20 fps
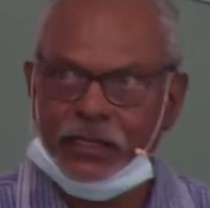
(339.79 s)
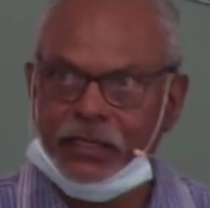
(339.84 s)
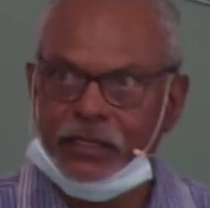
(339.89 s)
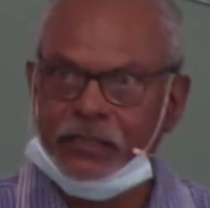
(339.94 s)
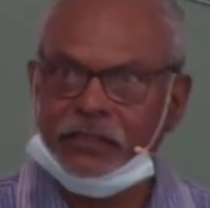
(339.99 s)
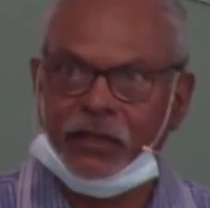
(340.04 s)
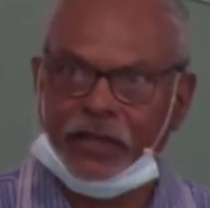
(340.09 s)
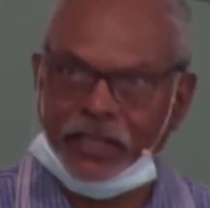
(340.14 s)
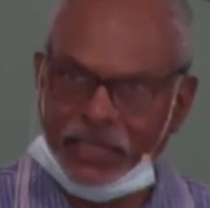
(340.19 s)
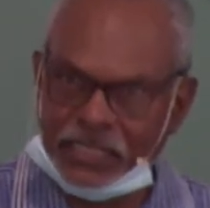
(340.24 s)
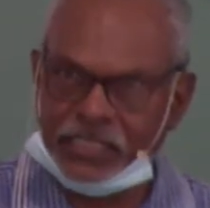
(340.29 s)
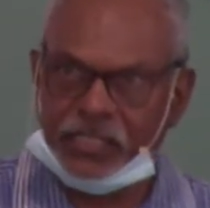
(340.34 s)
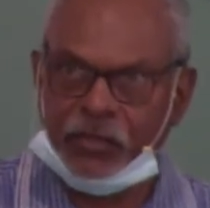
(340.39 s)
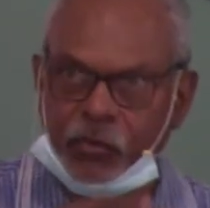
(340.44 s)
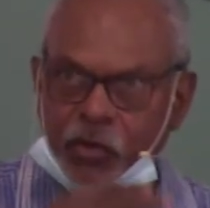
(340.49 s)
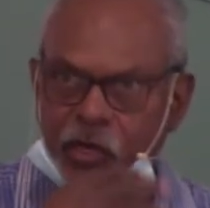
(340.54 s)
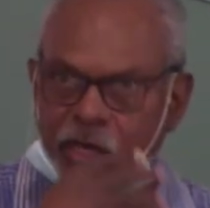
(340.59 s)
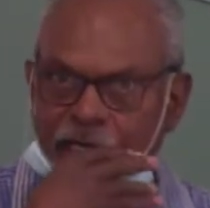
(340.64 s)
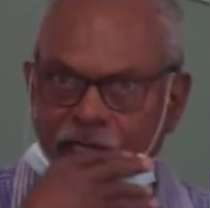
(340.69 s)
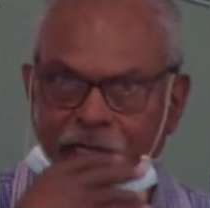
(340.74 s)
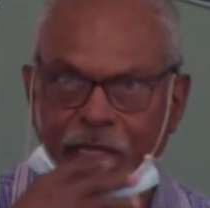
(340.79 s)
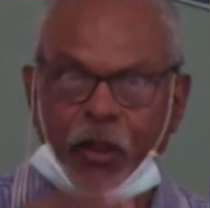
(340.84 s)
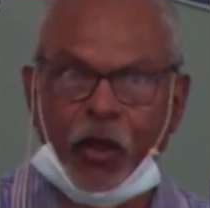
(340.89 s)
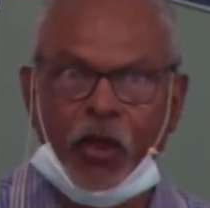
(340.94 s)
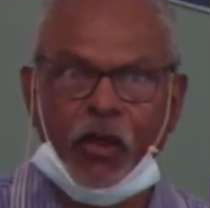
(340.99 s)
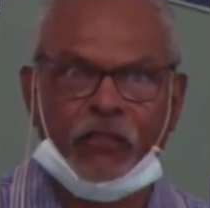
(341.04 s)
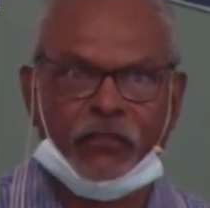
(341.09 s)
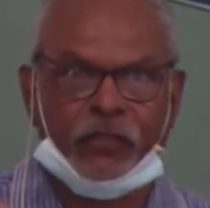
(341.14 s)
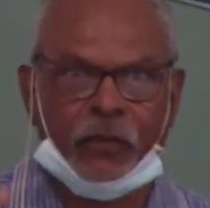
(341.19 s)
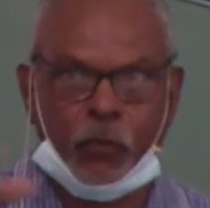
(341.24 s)
So I get to work and then I
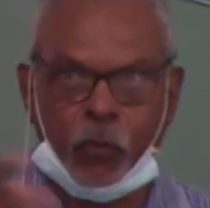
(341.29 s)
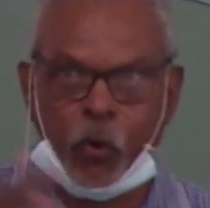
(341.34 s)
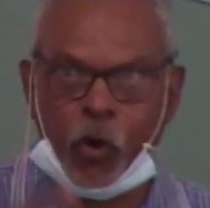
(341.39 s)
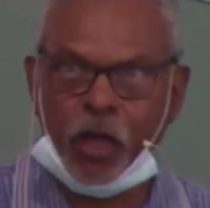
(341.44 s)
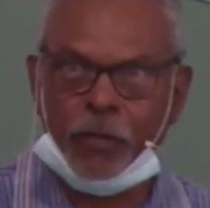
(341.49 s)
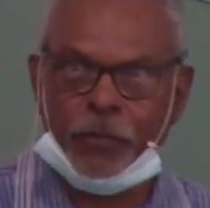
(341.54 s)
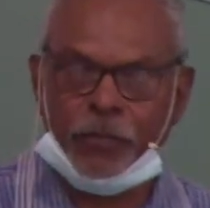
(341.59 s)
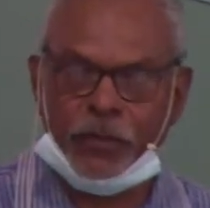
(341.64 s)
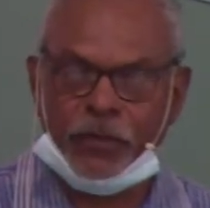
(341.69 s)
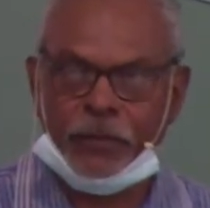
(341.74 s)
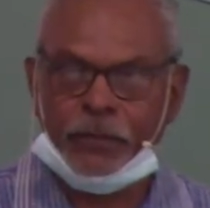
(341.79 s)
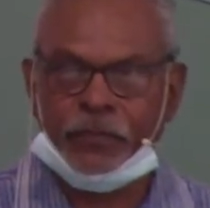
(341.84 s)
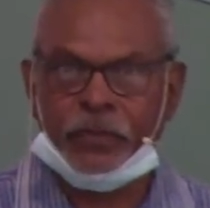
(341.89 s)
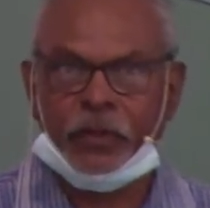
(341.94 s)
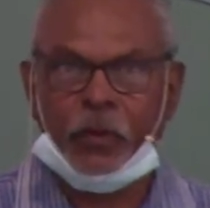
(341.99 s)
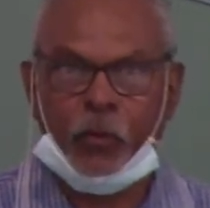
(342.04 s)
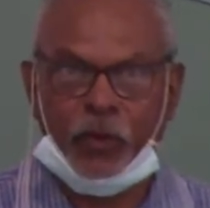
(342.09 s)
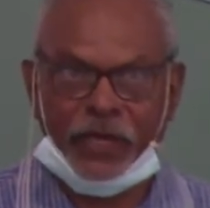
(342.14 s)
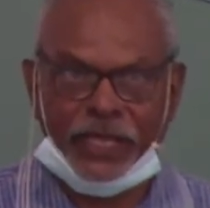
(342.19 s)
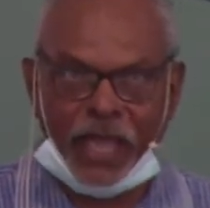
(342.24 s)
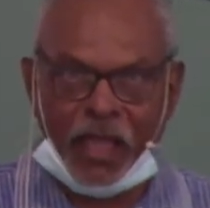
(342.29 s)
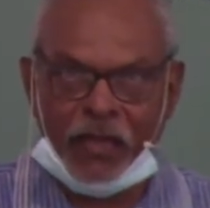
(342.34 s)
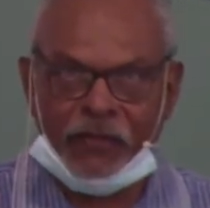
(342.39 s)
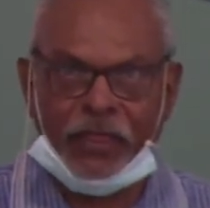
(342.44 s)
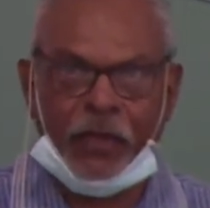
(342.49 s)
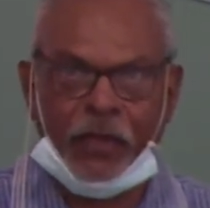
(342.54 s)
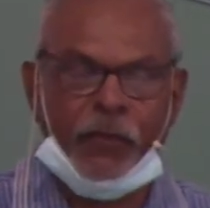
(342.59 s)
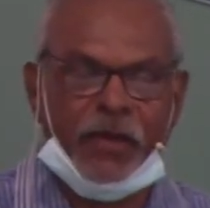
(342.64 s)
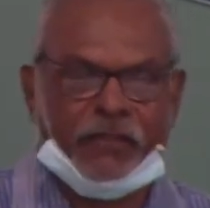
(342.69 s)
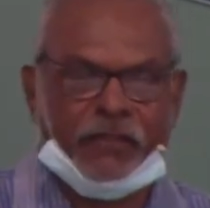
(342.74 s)
have to wipe. We go in there
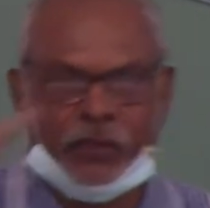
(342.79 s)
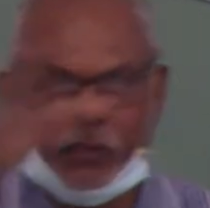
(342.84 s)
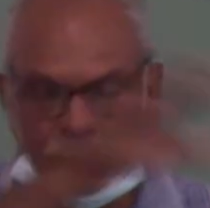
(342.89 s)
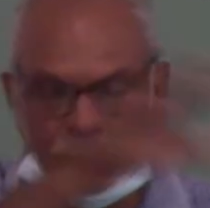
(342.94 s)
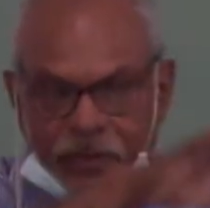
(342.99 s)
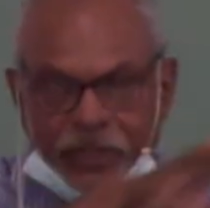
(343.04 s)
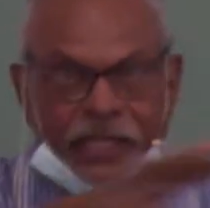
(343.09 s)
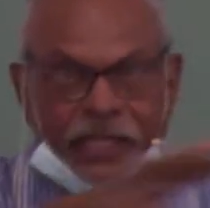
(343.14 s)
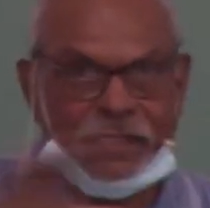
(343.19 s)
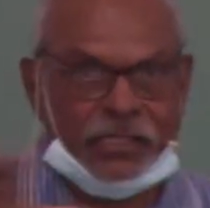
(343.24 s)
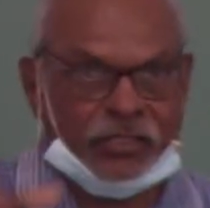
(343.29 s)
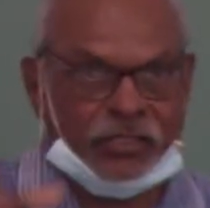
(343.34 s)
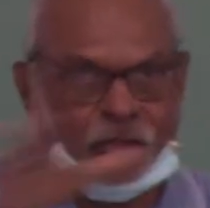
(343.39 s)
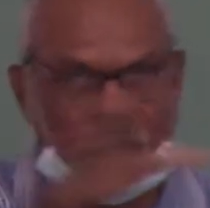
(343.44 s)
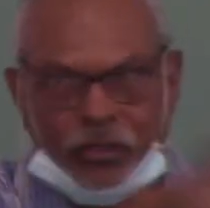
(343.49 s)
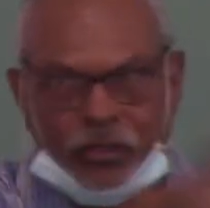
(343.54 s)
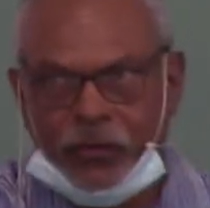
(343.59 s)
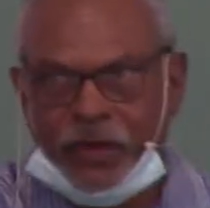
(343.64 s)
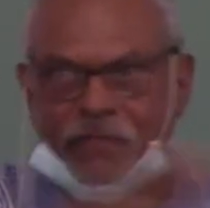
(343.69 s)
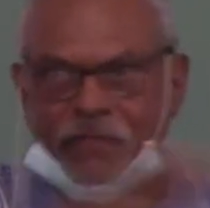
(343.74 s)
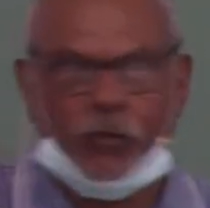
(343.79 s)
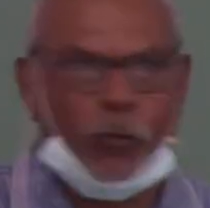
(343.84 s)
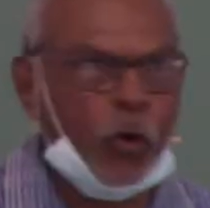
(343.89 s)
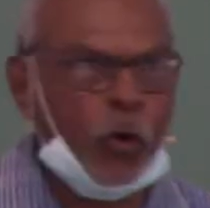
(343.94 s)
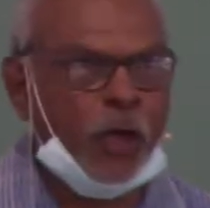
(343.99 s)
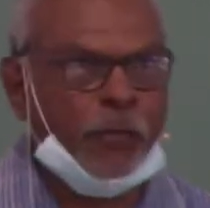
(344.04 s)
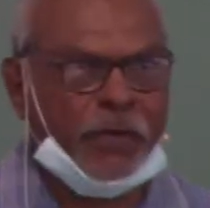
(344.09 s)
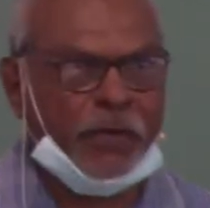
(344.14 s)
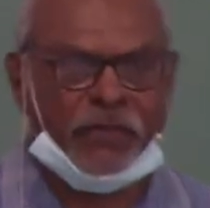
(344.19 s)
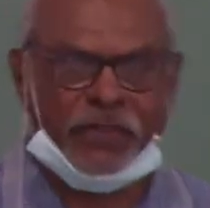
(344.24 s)
and we have to, at the school, we have to
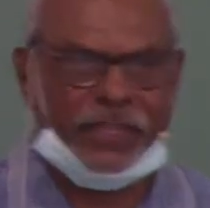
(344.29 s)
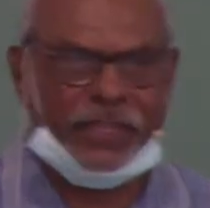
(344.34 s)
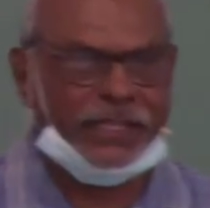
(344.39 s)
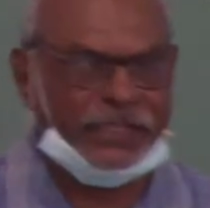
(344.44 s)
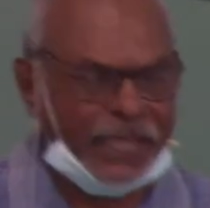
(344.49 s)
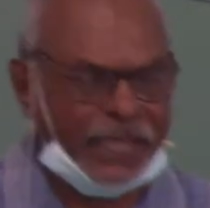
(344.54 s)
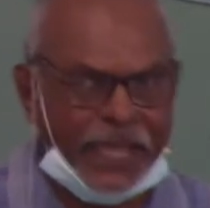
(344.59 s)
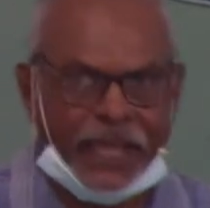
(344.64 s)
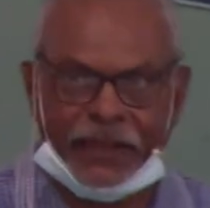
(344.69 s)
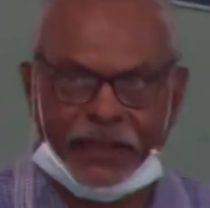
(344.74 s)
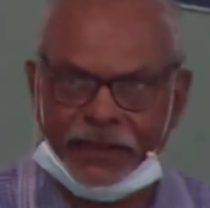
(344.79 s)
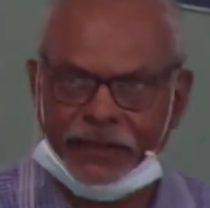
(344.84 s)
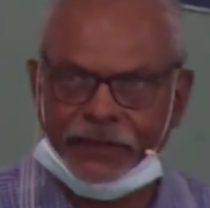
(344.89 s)
wipe everything down.